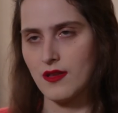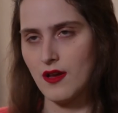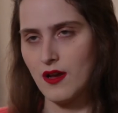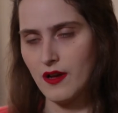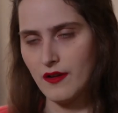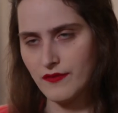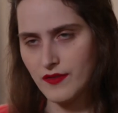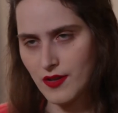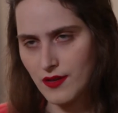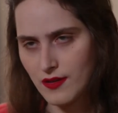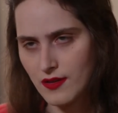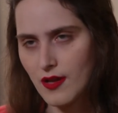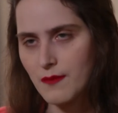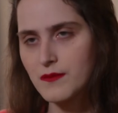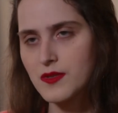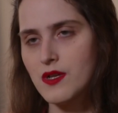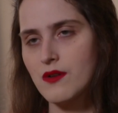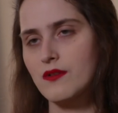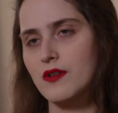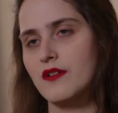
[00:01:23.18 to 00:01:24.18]
of the
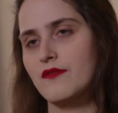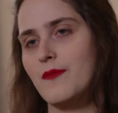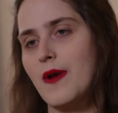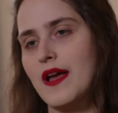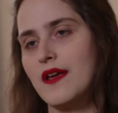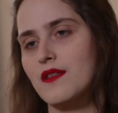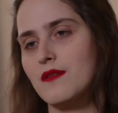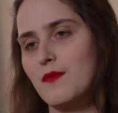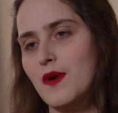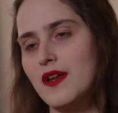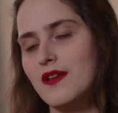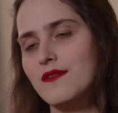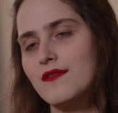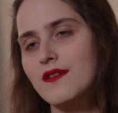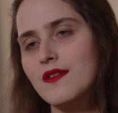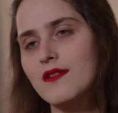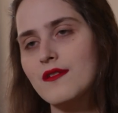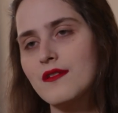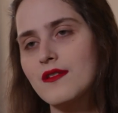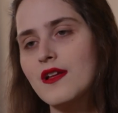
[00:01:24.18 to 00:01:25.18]
sum total of my
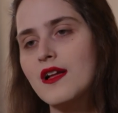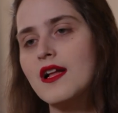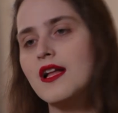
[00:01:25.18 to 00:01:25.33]
experiences.